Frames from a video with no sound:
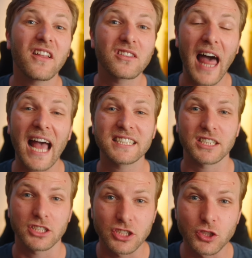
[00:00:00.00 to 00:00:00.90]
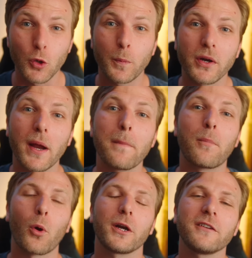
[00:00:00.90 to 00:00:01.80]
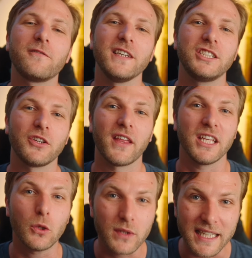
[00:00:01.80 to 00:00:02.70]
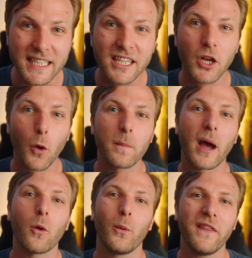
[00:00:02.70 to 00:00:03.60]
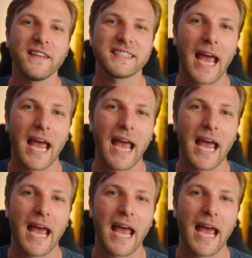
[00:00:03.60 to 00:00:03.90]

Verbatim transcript: the last super important feature that you need to know about with this